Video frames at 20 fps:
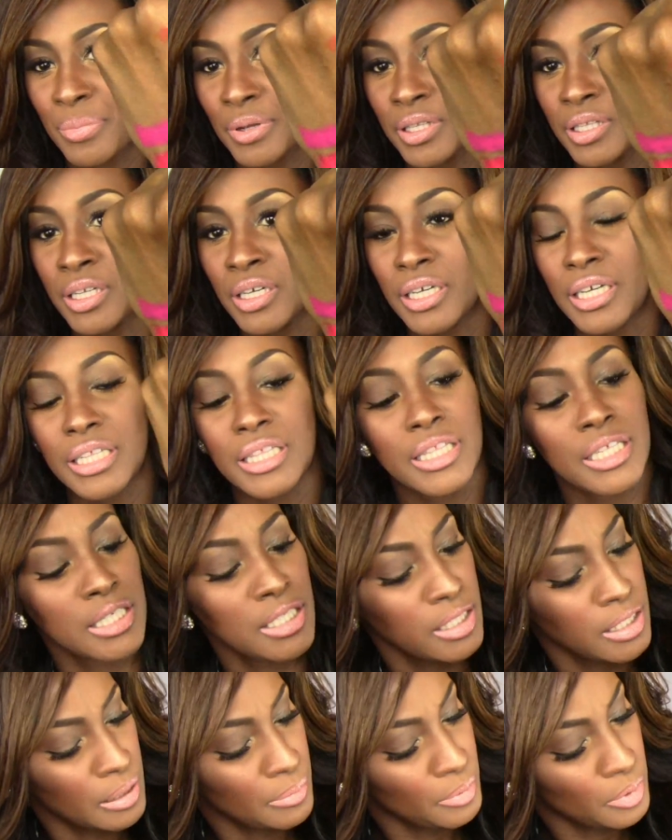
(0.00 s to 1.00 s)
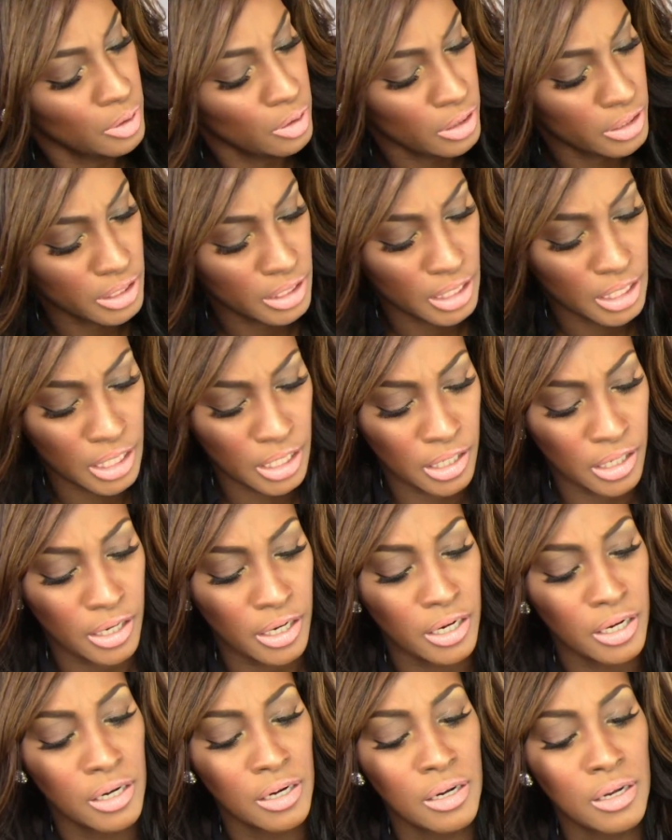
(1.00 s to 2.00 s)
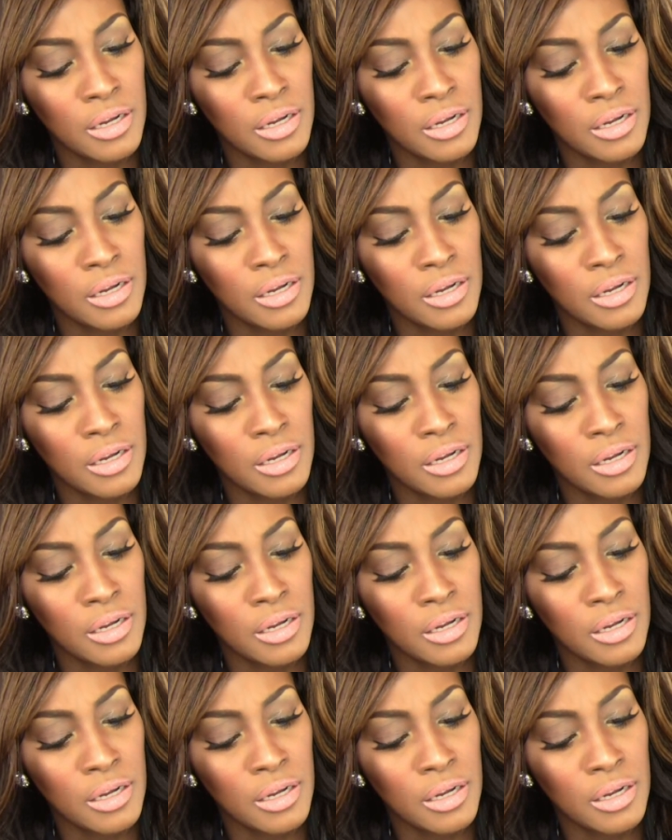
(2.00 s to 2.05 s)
But look at this lip gloss here.